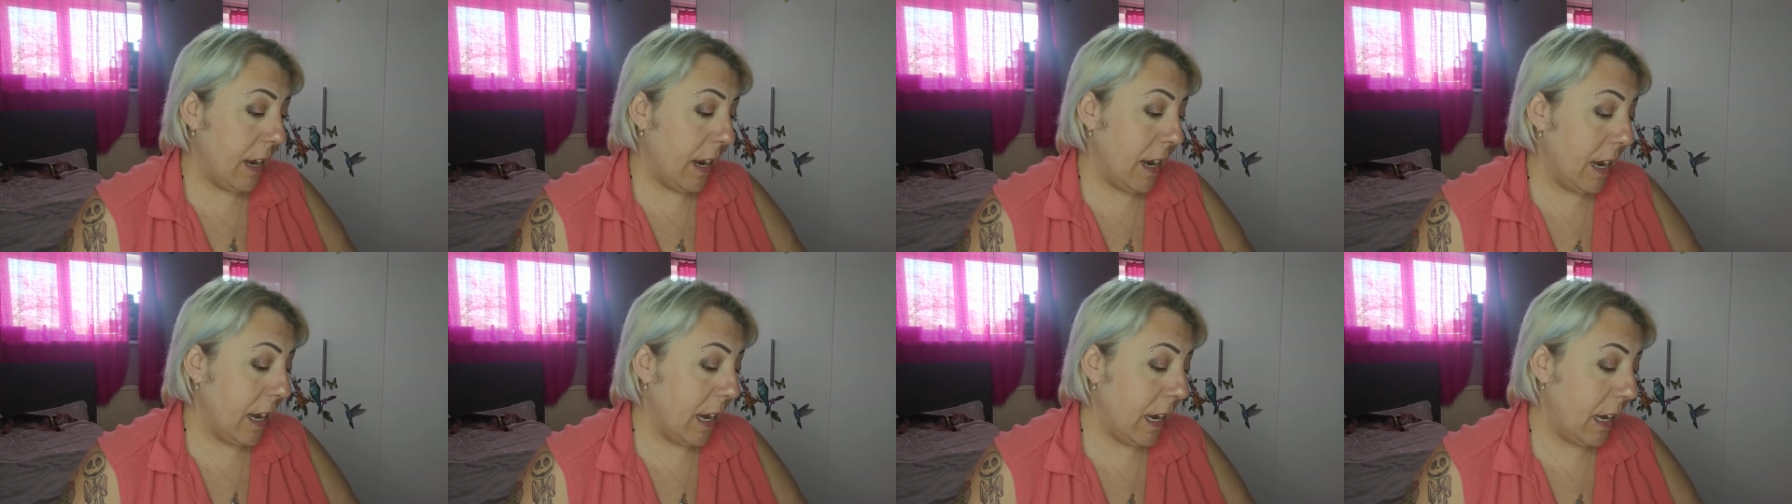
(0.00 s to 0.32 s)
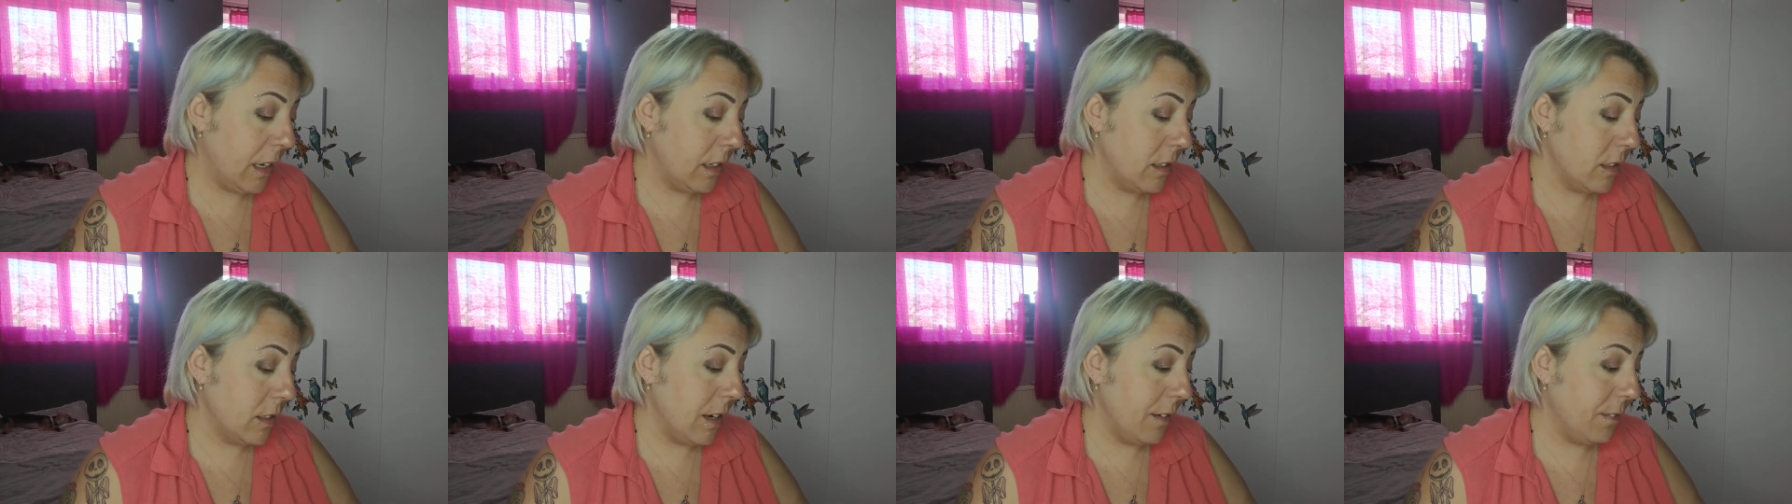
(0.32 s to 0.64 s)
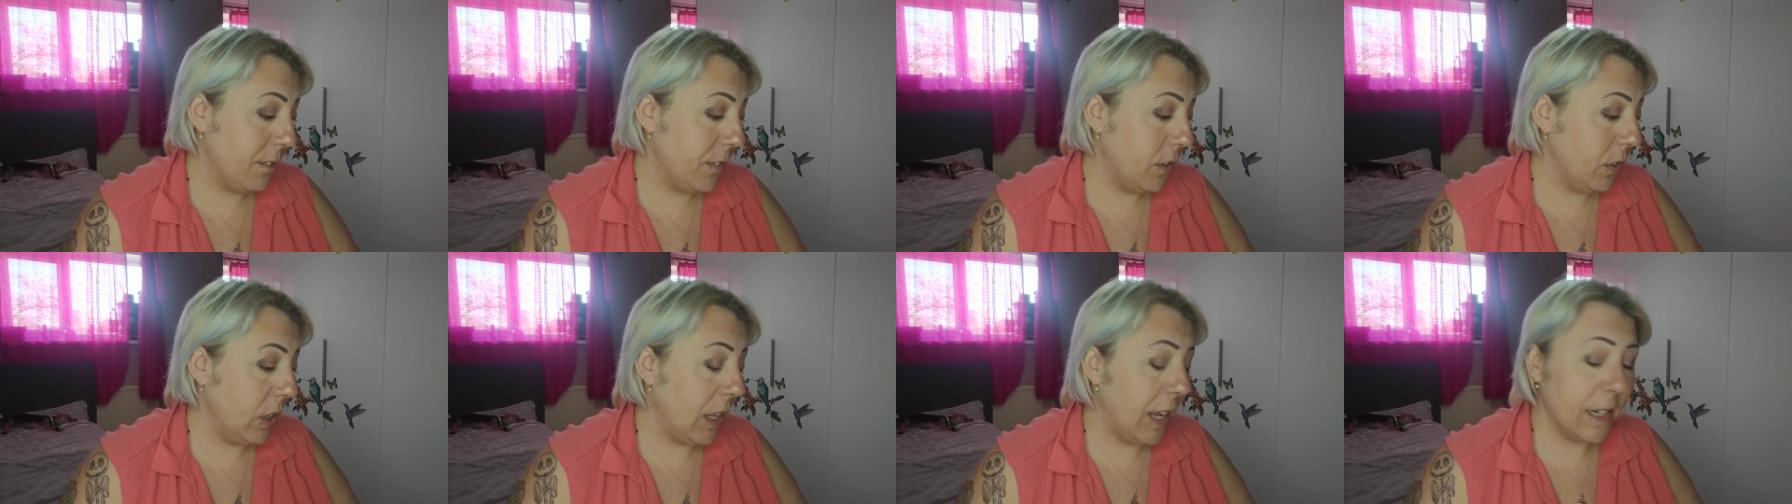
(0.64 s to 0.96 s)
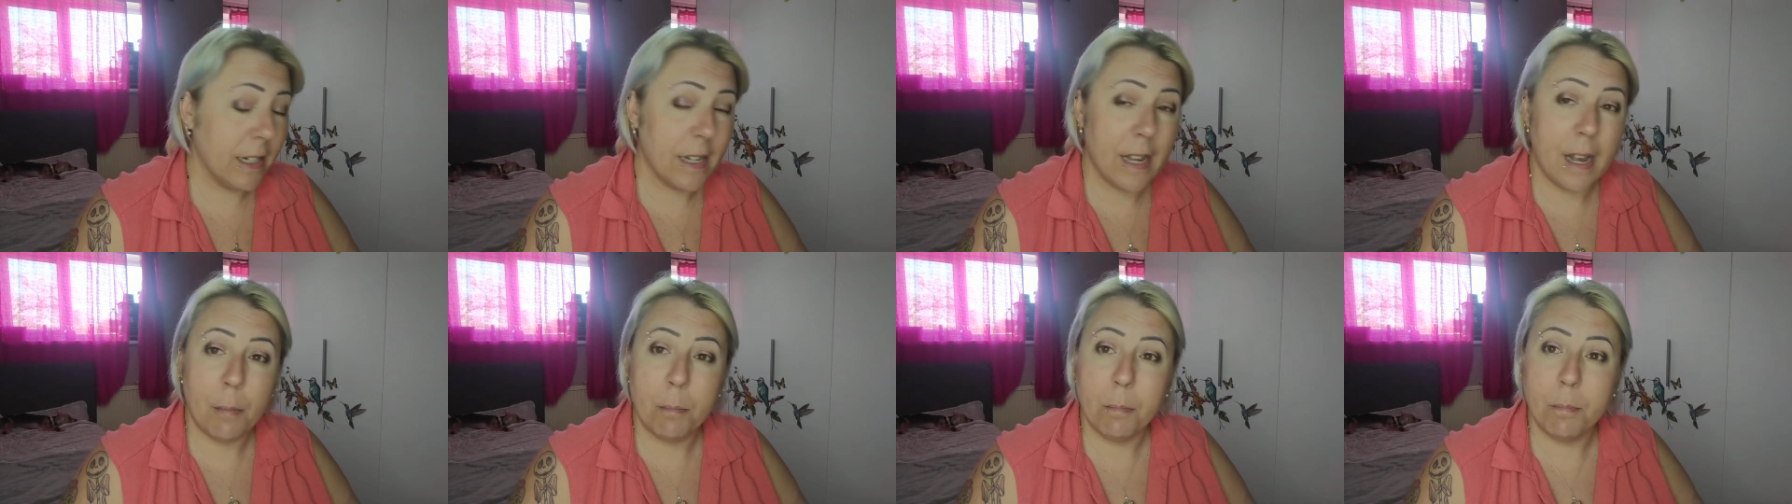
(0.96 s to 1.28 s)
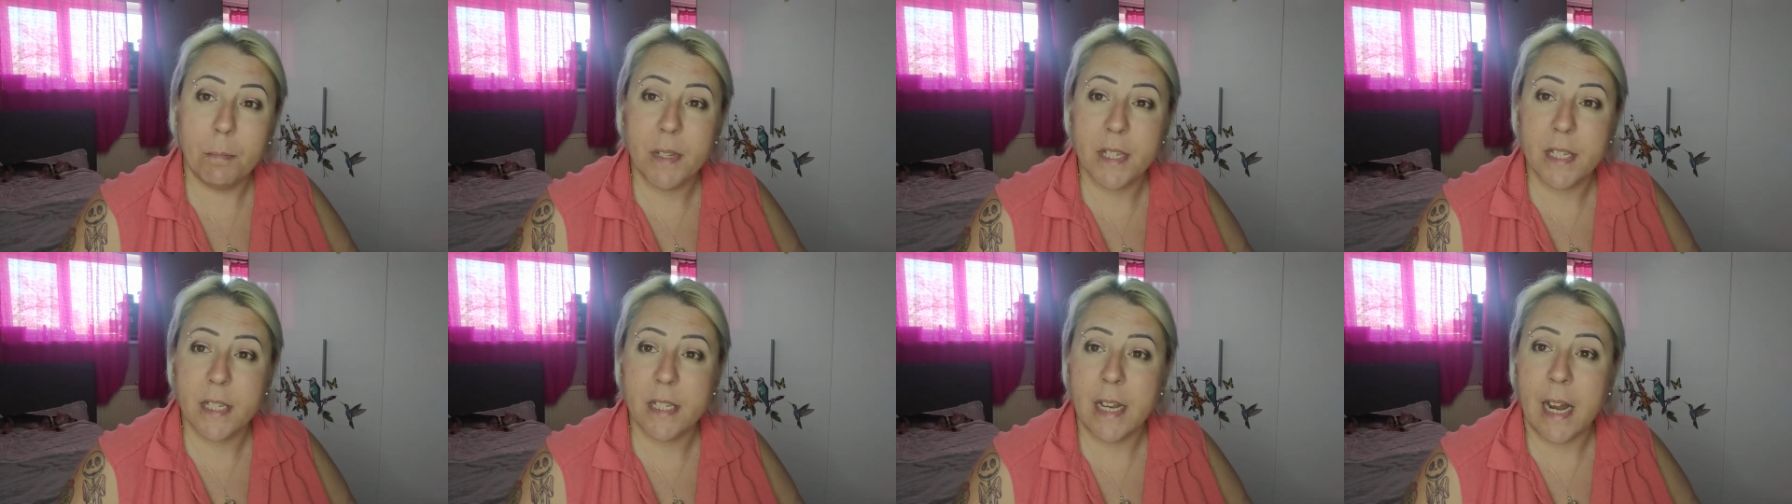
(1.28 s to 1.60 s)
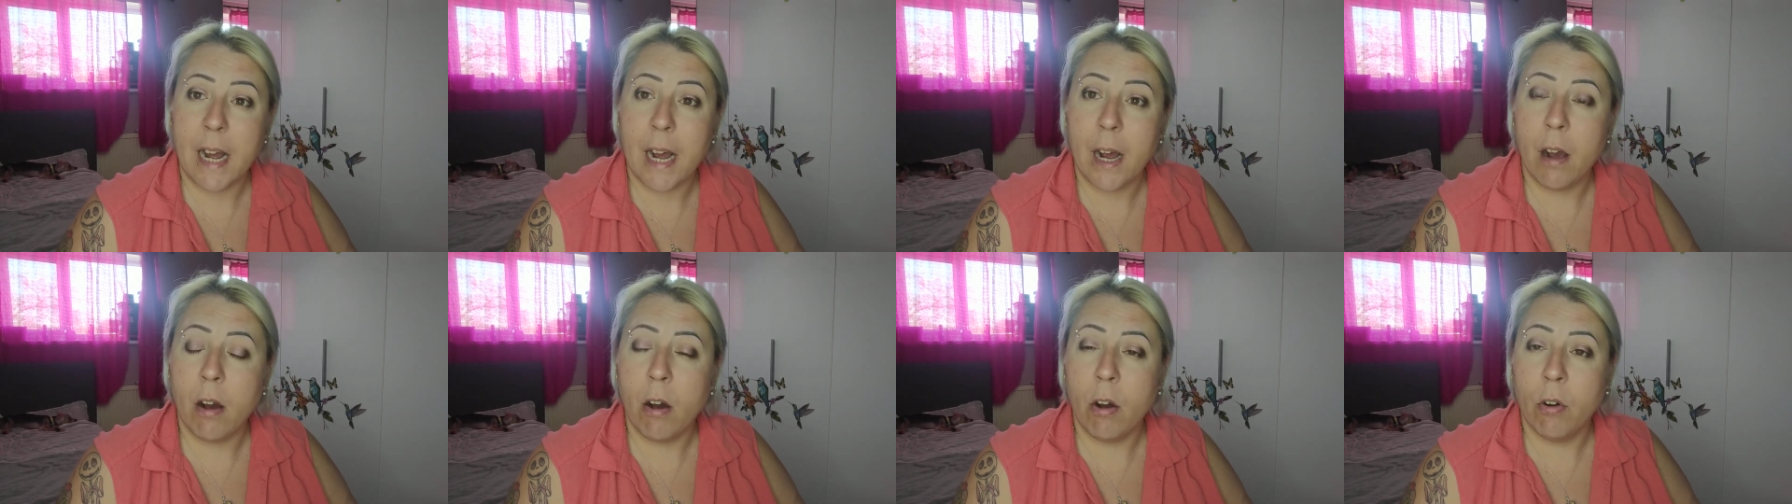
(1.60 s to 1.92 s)
And I feel like I'm missing
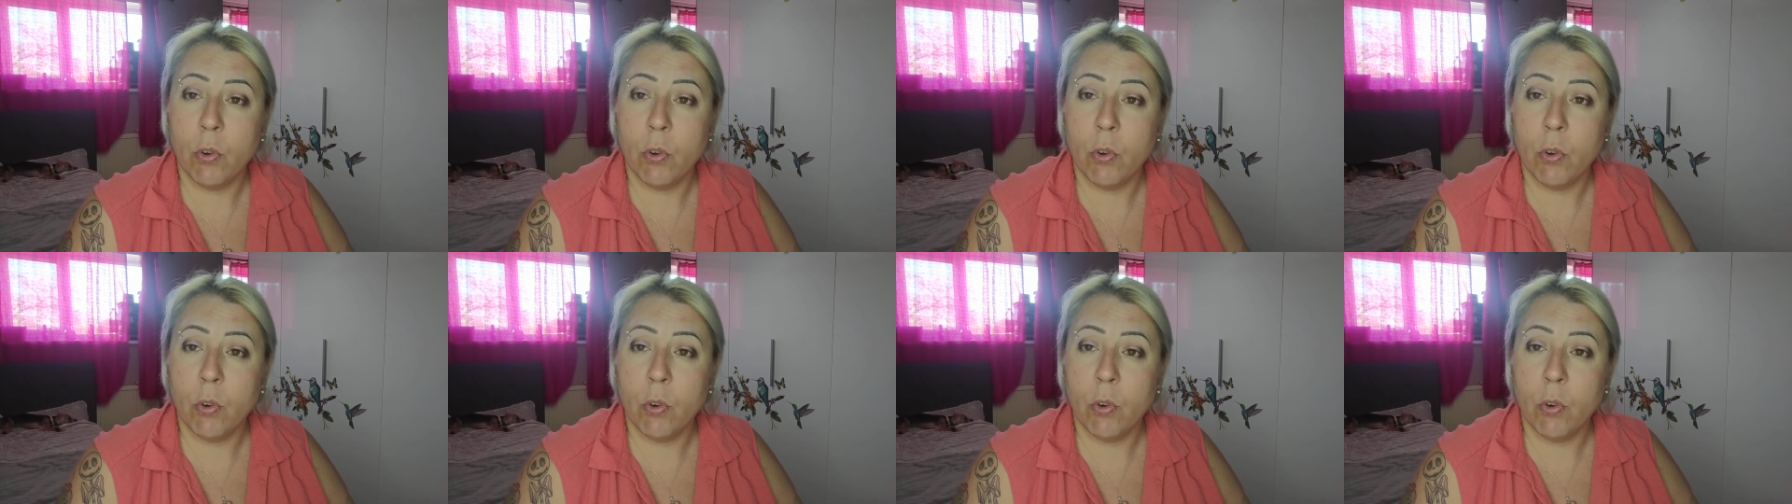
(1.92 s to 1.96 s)
out